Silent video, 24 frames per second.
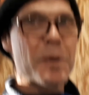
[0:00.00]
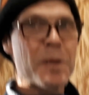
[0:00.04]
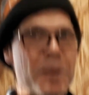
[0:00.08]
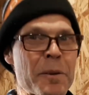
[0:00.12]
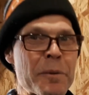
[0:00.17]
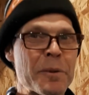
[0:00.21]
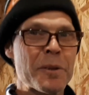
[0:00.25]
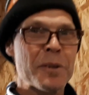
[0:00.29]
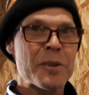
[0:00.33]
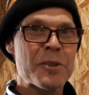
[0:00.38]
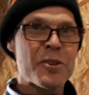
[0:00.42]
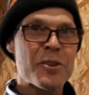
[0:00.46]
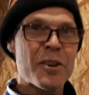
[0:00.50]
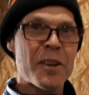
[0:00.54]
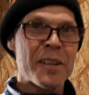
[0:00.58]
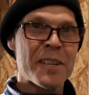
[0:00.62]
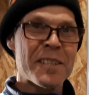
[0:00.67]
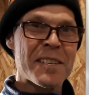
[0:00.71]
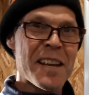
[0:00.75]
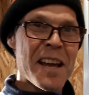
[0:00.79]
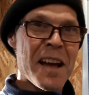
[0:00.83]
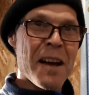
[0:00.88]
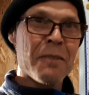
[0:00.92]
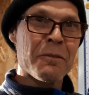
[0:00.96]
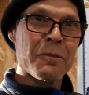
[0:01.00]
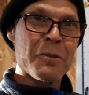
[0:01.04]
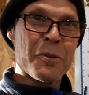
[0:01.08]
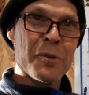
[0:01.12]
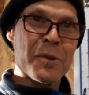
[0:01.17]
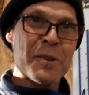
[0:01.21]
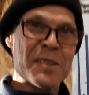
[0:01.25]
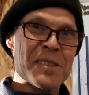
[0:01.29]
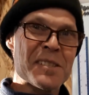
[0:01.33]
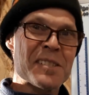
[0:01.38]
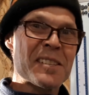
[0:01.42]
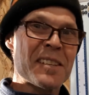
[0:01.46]
I'm going to try to download
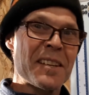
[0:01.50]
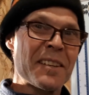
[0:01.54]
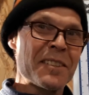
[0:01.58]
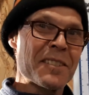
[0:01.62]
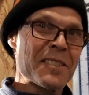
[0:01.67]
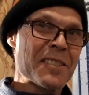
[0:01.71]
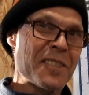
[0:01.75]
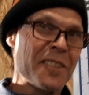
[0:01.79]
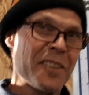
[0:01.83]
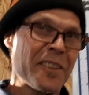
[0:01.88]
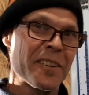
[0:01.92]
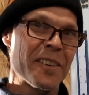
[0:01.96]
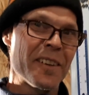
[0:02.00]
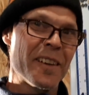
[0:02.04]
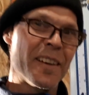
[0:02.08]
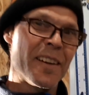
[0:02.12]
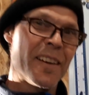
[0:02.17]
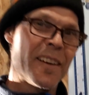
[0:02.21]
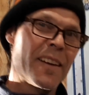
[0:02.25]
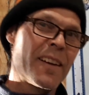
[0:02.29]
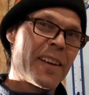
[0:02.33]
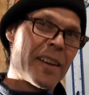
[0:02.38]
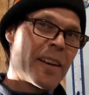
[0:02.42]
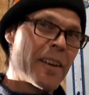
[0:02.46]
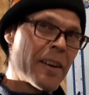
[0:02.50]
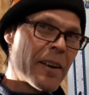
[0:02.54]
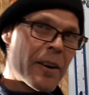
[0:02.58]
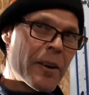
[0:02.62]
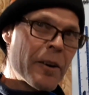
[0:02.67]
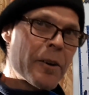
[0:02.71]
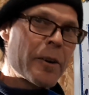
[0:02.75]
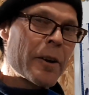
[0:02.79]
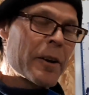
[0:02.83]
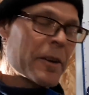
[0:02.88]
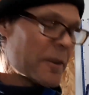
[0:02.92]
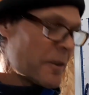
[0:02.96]
it and send it to you. All
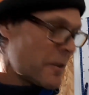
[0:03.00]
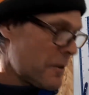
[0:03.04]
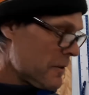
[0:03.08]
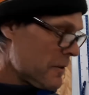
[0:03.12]
right.